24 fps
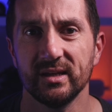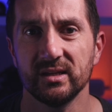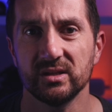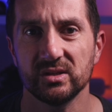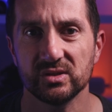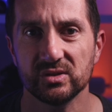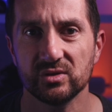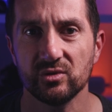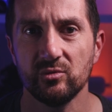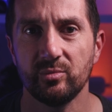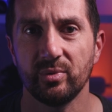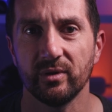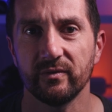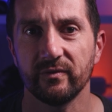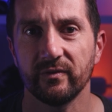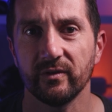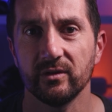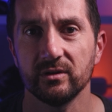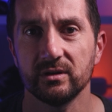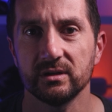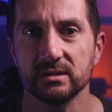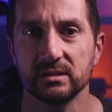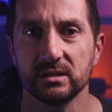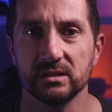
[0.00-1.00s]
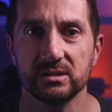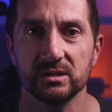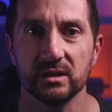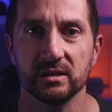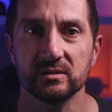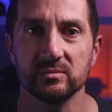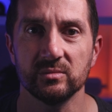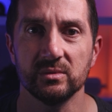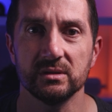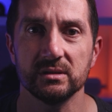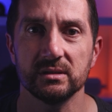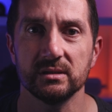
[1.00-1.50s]
make super focused
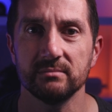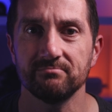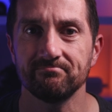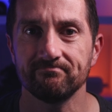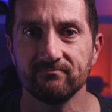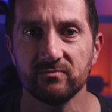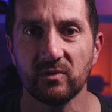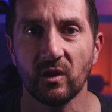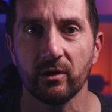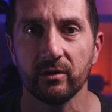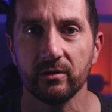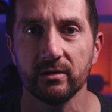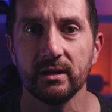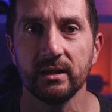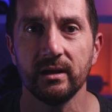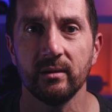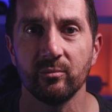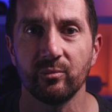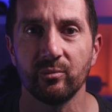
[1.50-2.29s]
adjustments not only